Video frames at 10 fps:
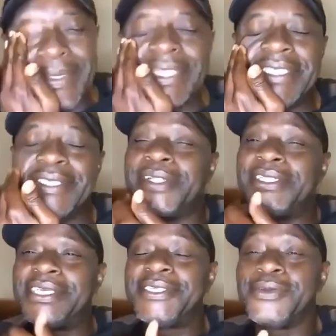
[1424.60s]
Tim,
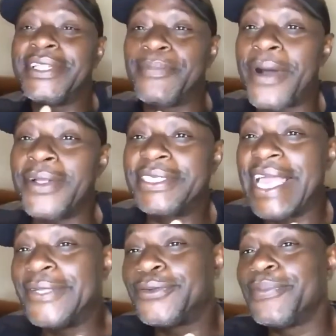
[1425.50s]
it's
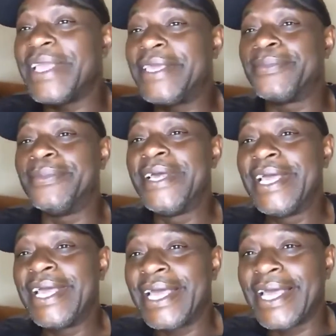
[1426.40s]
not about
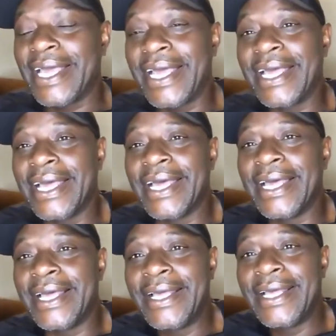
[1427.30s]
trying to make him
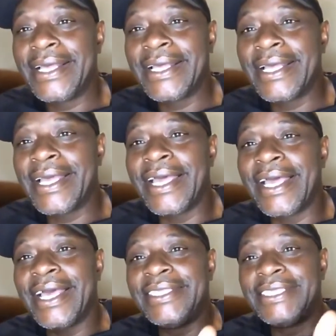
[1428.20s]

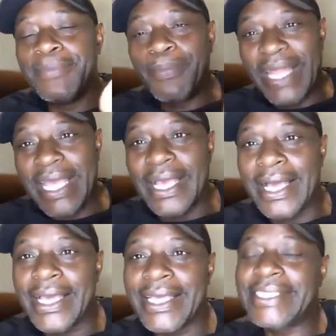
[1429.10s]
a
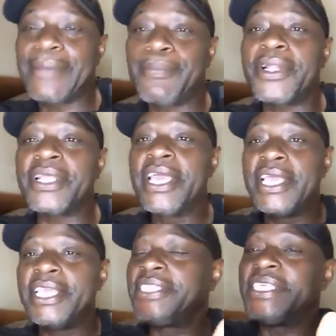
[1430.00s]
team player.
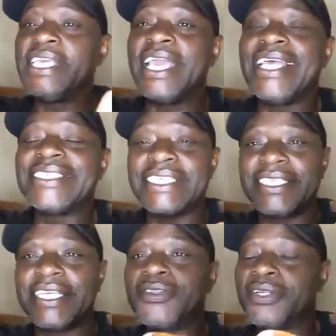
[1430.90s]
It's about, you
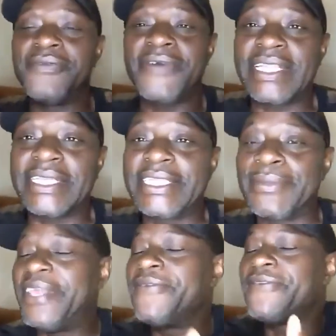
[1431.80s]
see, as a central
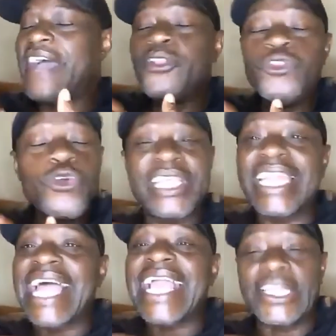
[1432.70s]
defender, Tim, if I
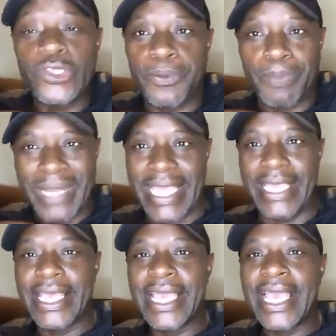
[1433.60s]
know that I cannot
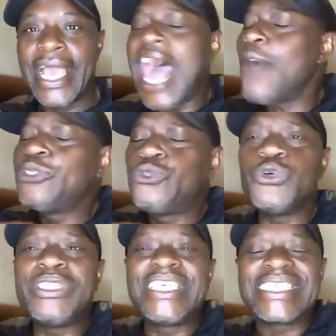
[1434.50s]
play, I'll
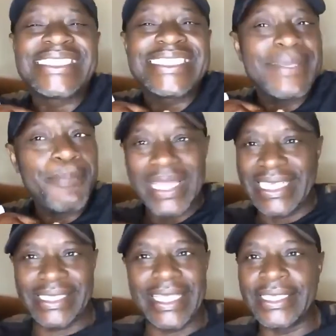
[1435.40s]
do the
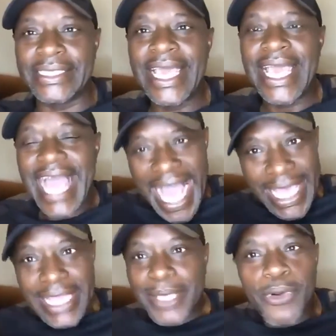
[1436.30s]
simplest things. I
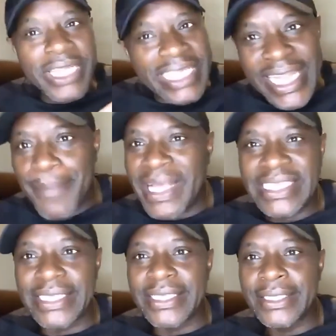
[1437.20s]
get the ball and then I
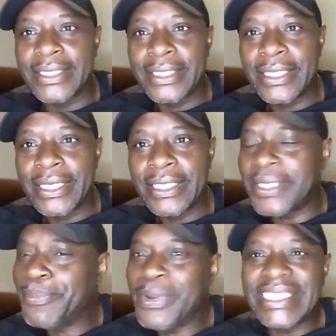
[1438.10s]
pass it.
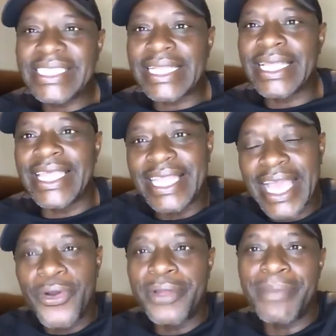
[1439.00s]
Simple as that. And then I go